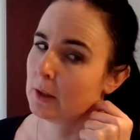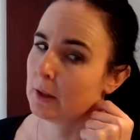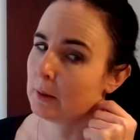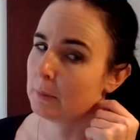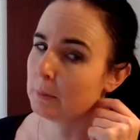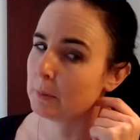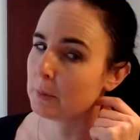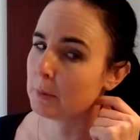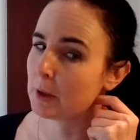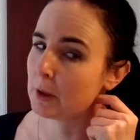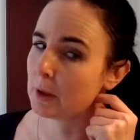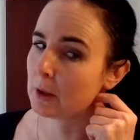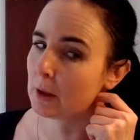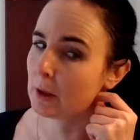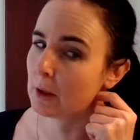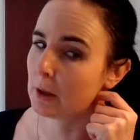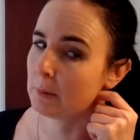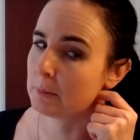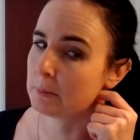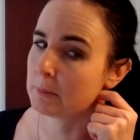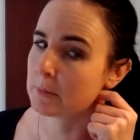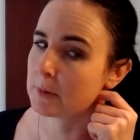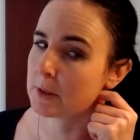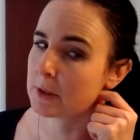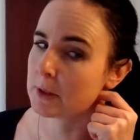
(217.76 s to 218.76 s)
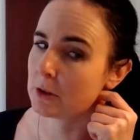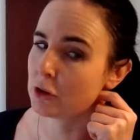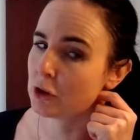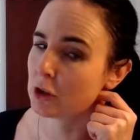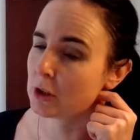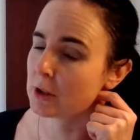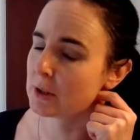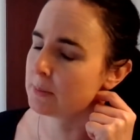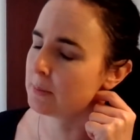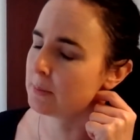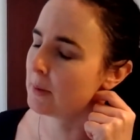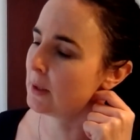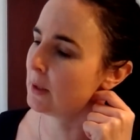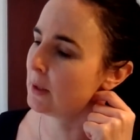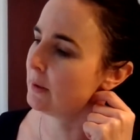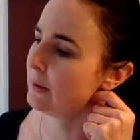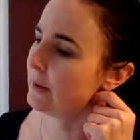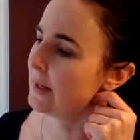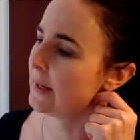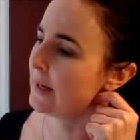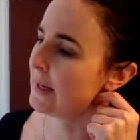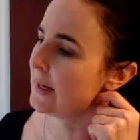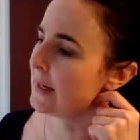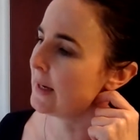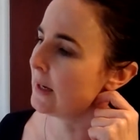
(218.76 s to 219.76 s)
and we're going to come to just below
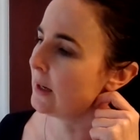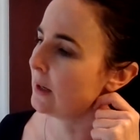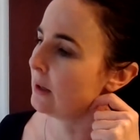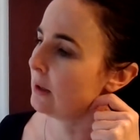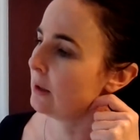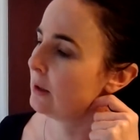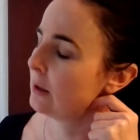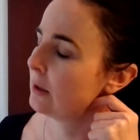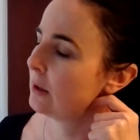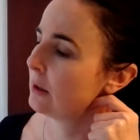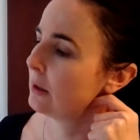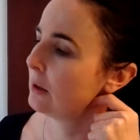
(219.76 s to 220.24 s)
the ear,